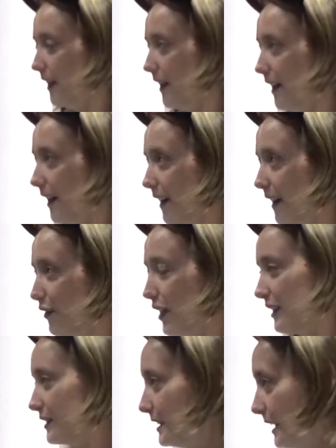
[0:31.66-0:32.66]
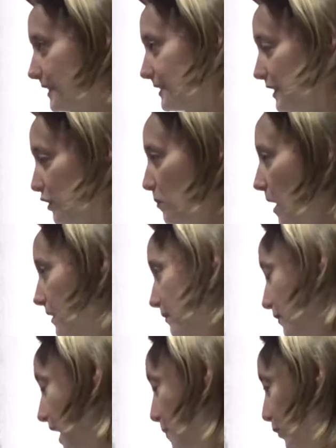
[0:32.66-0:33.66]
that exists in the Button
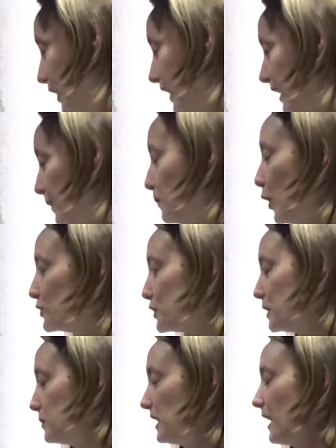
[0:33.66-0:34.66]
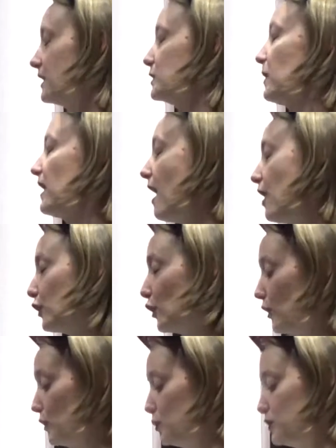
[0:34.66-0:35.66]
family, mostly because my
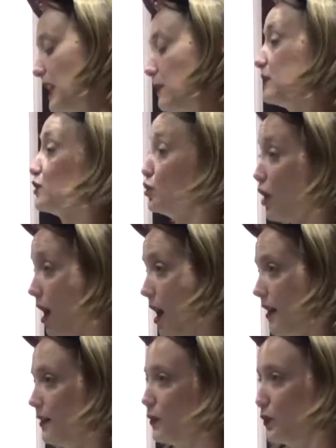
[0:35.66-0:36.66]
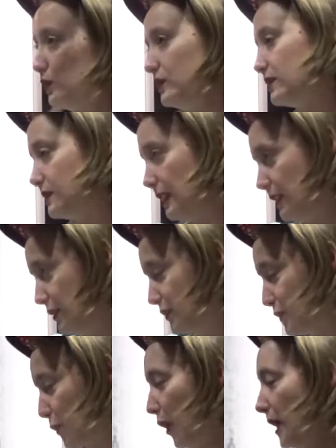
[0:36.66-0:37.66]
uncle, whose name is John, who is in the
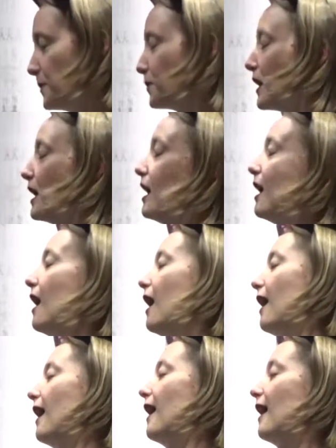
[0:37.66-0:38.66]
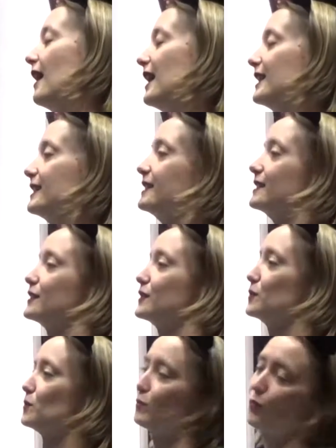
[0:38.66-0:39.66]
story,
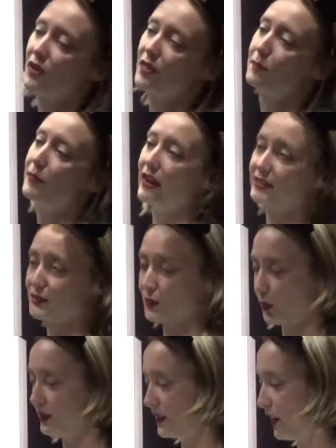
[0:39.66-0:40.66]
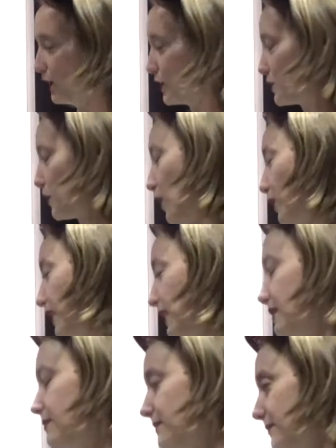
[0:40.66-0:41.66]
is one of the best storytellers
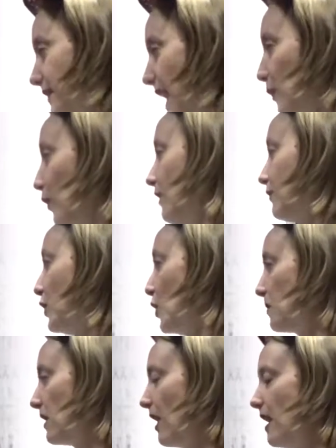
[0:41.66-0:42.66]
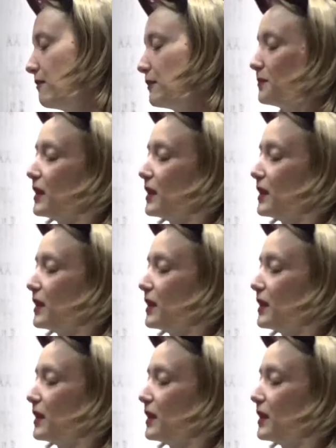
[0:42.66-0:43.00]
probably I will ever know in my life.